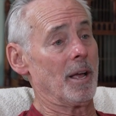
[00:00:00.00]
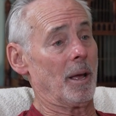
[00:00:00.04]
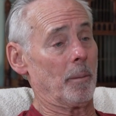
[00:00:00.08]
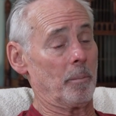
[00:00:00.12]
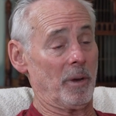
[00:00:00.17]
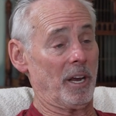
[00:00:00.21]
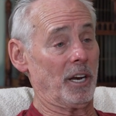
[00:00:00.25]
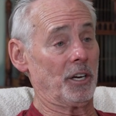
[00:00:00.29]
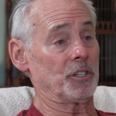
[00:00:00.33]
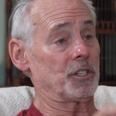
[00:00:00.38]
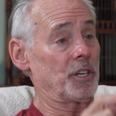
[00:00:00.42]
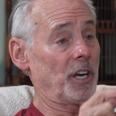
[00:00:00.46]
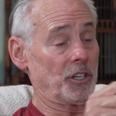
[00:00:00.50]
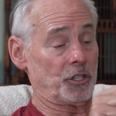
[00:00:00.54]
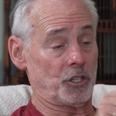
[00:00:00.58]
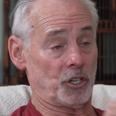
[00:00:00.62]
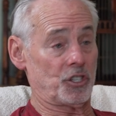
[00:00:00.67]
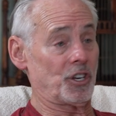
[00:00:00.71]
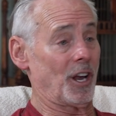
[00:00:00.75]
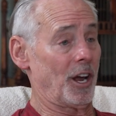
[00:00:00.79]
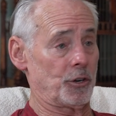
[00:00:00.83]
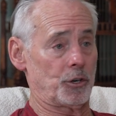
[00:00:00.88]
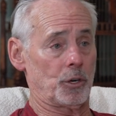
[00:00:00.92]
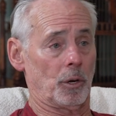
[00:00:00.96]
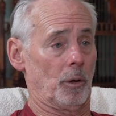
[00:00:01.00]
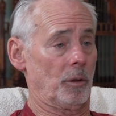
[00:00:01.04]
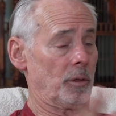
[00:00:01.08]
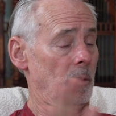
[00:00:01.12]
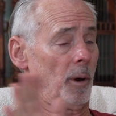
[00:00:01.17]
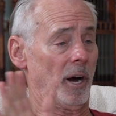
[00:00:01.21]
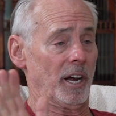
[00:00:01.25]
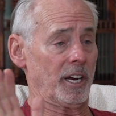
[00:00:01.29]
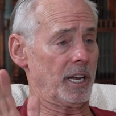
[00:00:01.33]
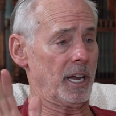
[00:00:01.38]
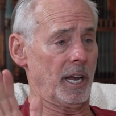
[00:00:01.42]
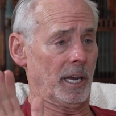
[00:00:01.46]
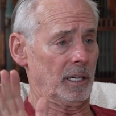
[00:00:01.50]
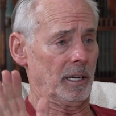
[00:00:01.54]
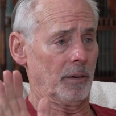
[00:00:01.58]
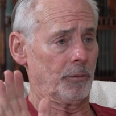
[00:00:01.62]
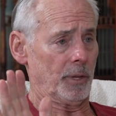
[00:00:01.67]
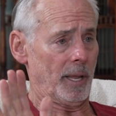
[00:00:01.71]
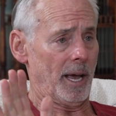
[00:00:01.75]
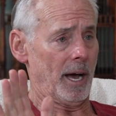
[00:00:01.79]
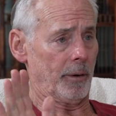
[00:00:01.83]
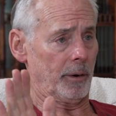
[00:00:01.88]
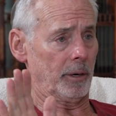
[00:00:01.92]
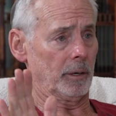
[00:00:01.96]
means it's essential and the body can't live
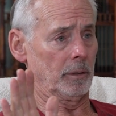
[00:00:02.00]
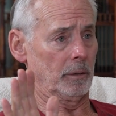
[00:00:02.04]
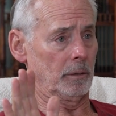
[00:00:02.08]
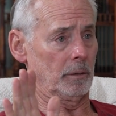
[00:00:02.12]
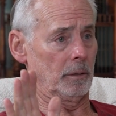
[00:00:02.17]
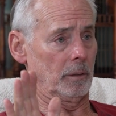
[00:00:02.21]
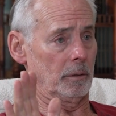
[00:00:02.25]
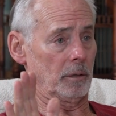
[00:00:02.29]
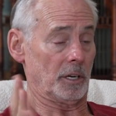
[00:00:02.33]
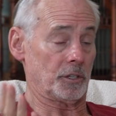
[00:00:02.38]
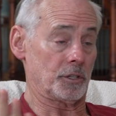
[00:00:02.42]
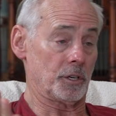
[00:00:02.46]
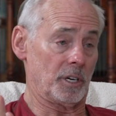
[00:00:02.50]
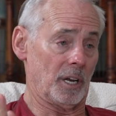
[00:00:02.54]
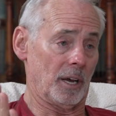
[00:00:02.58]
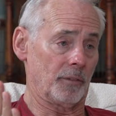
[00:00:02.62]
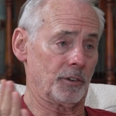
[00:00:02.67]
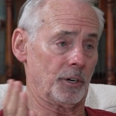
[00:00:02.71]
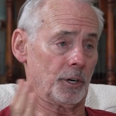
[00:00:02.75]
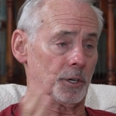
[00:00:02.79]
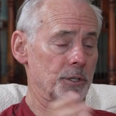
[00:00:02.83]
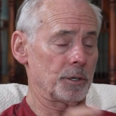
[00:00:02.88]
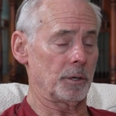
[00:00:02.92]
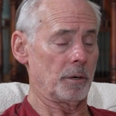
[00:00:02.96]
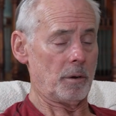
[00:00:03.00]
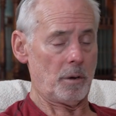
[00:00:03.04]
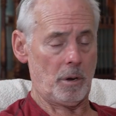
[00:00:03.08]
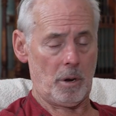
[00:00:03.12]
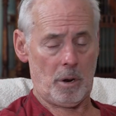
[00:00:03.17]
without it. That's the definition.